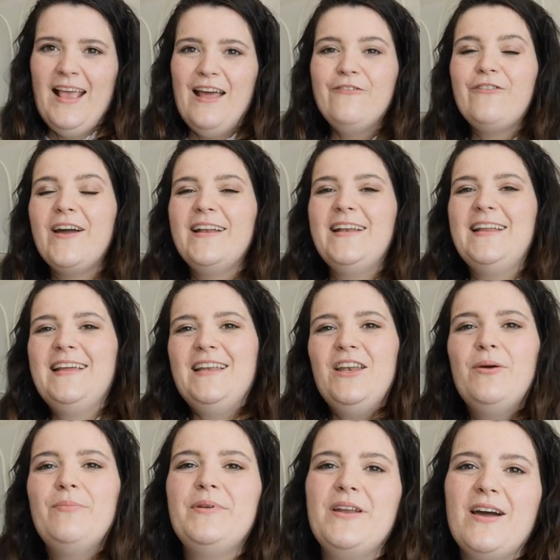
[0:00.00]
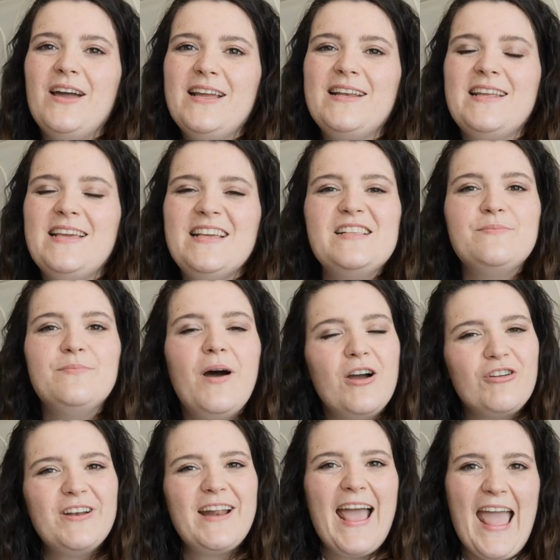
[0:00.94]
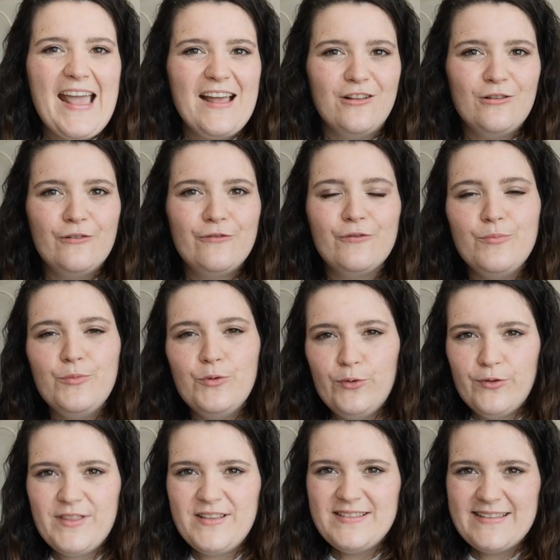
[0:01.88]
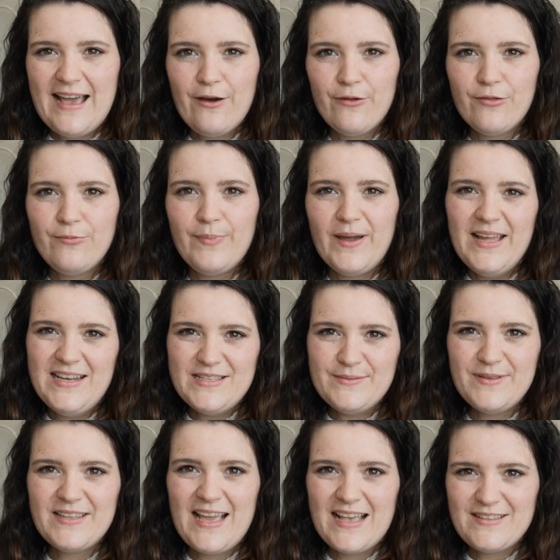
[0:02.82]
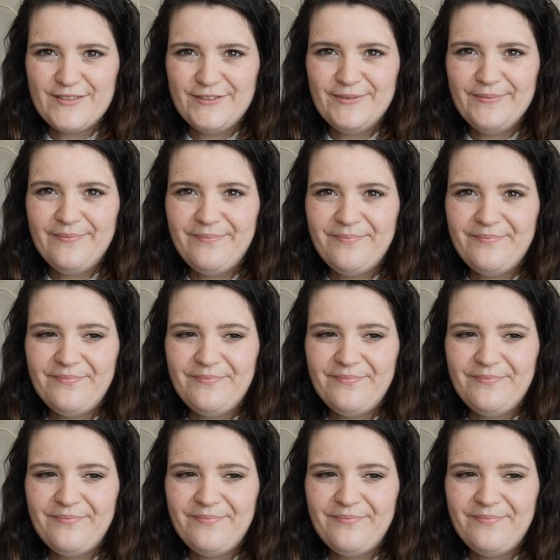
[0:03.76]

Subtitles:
And finally, number 9 is Margaret Hale from North and South by Elizabeth Gaskell.